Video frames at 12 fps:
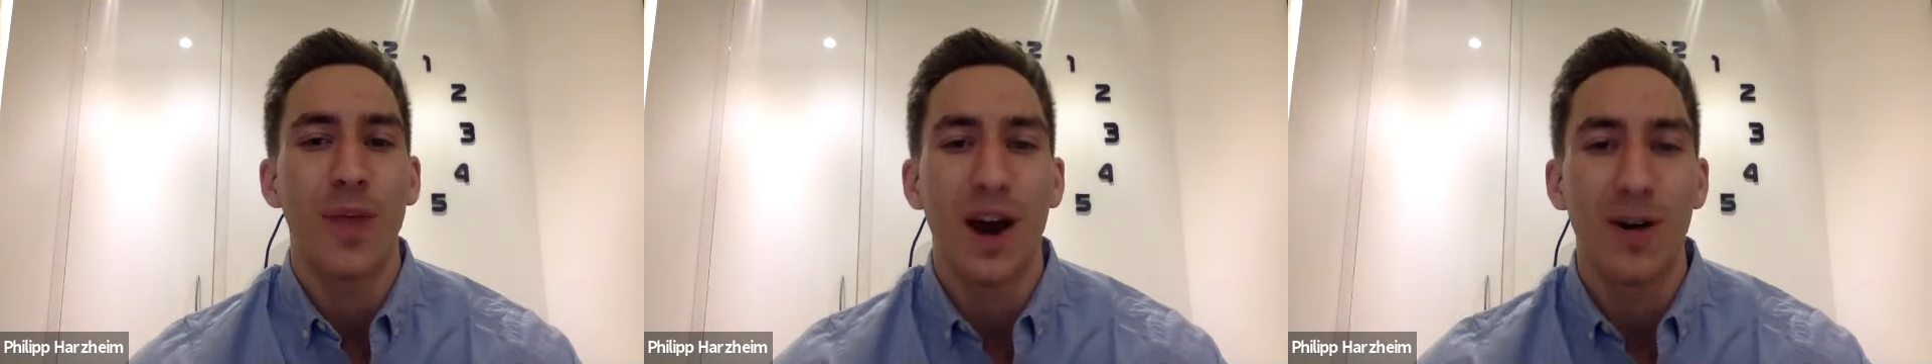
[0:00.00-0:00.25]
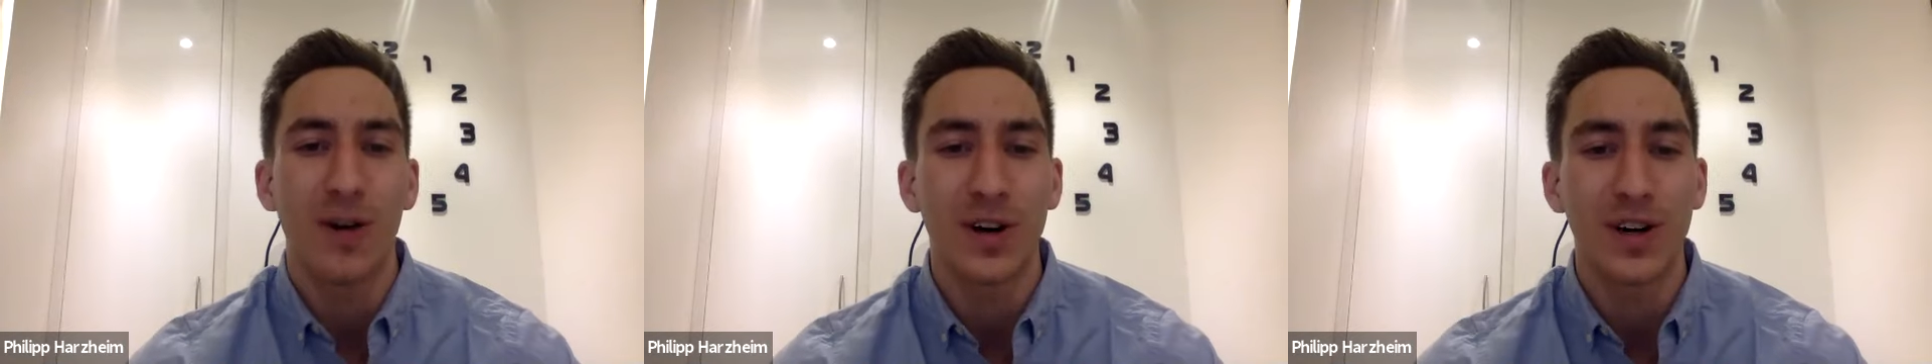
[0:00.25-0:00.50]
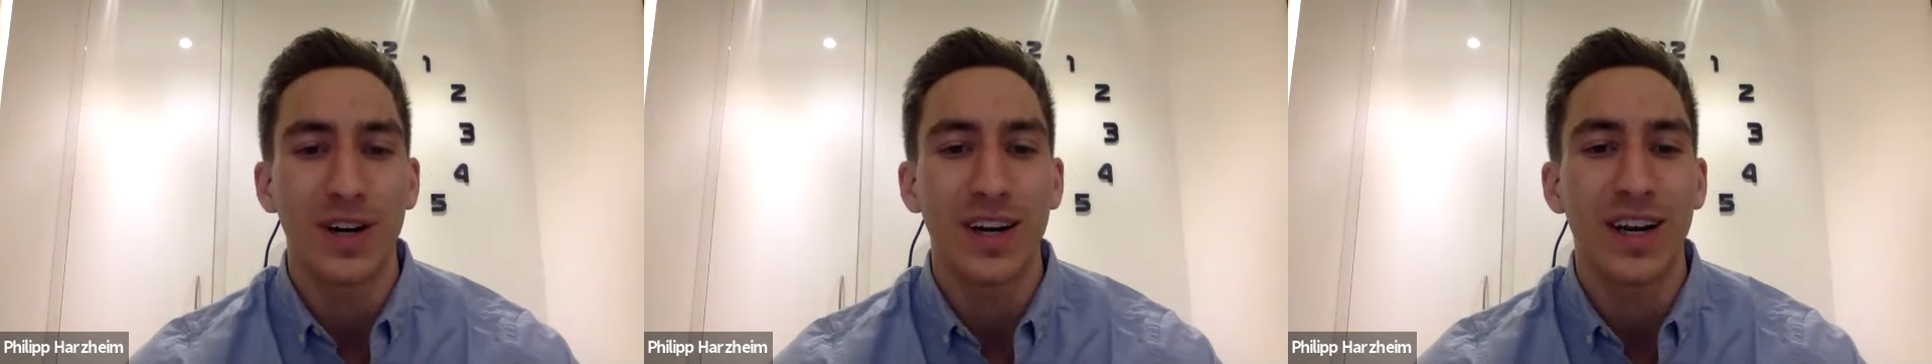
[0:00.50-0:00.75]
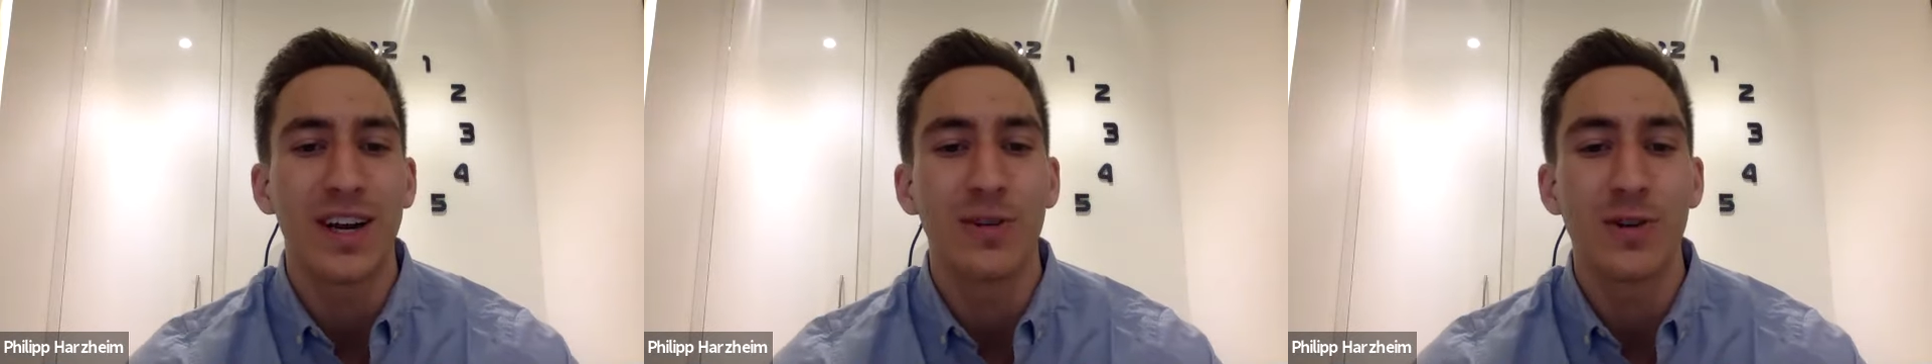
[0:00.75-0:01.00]
our
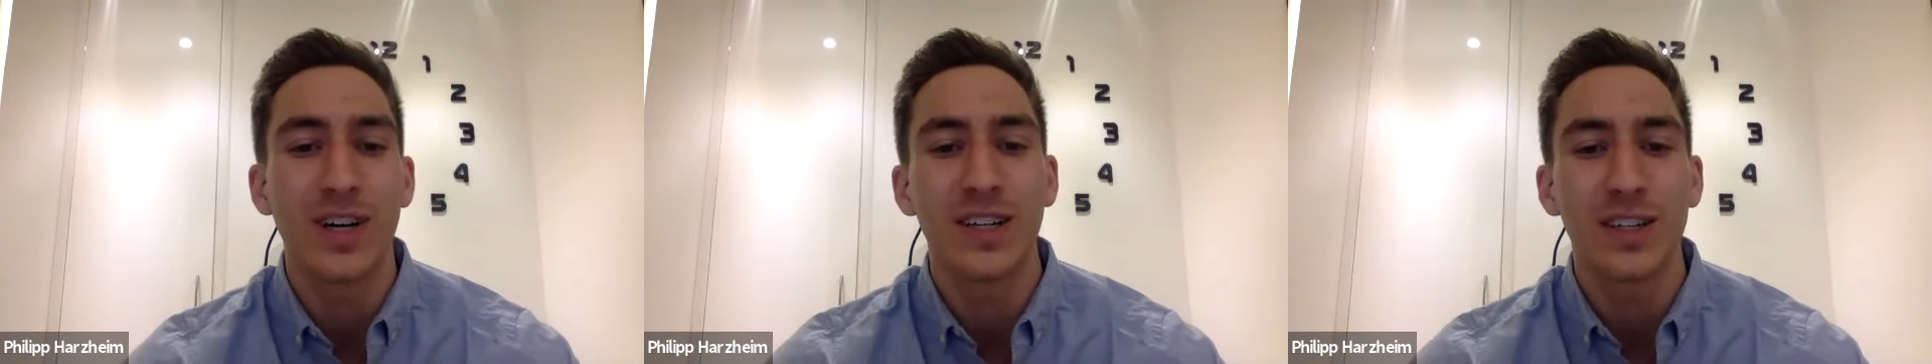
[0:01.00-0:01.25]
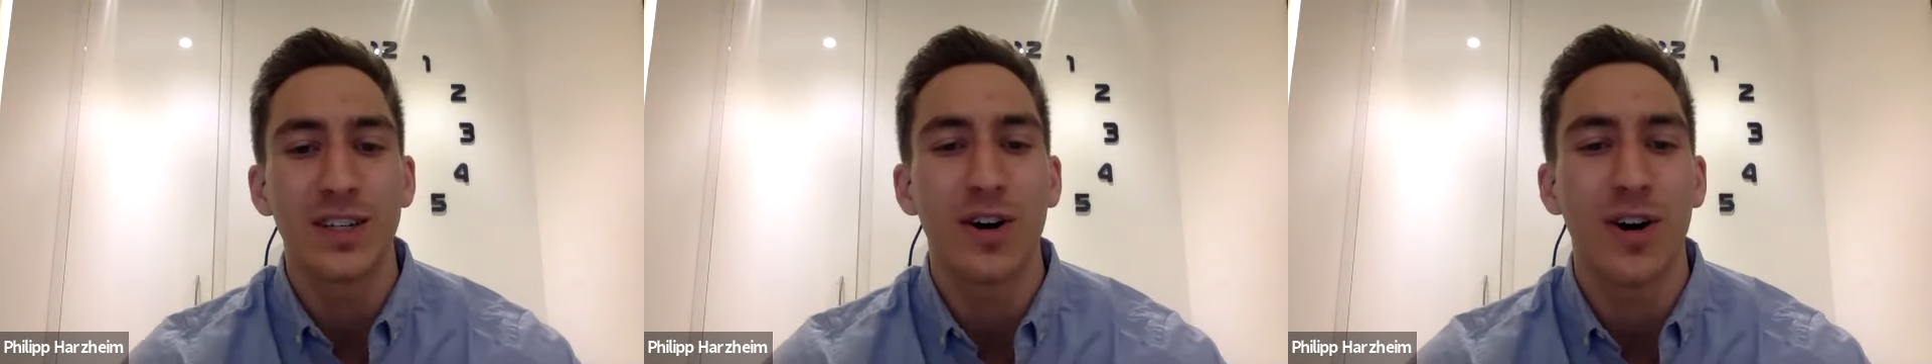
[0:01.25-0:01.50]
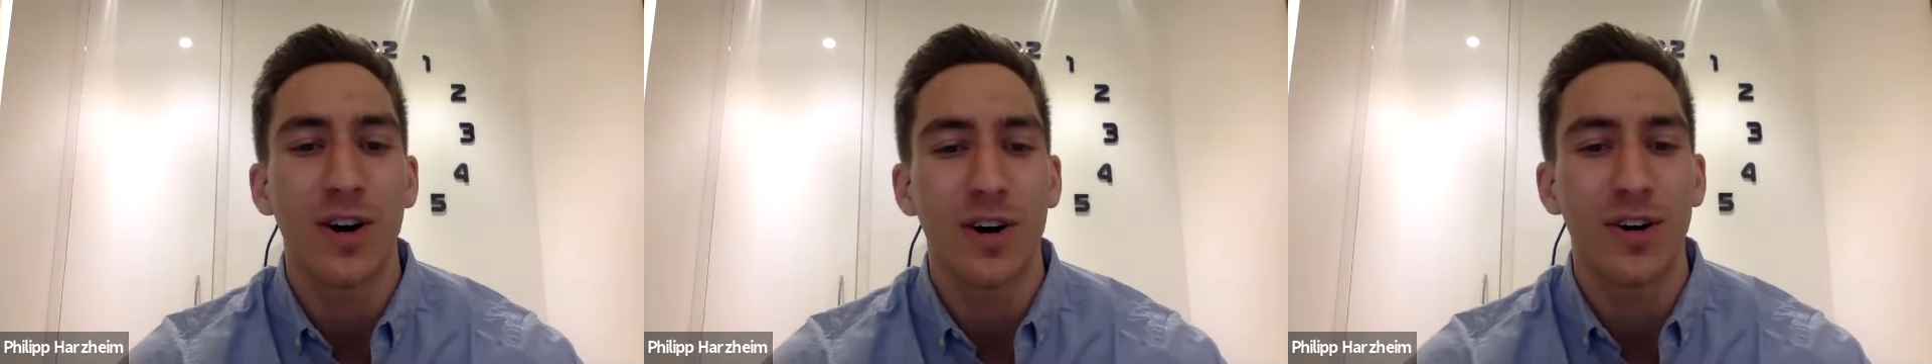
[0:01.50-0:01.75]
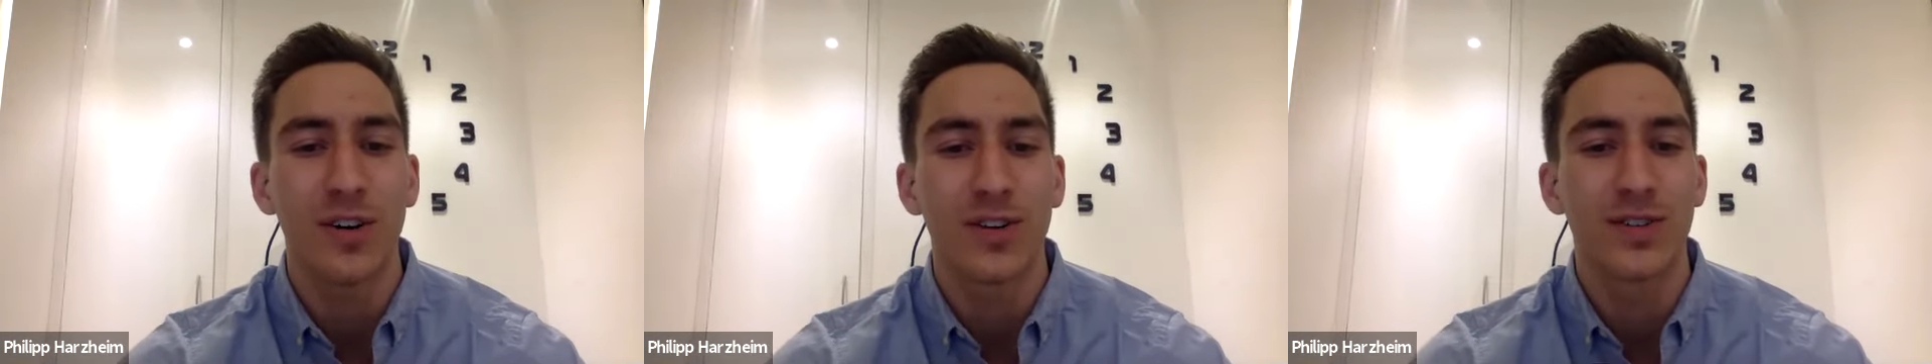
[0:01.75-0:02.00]
career talk?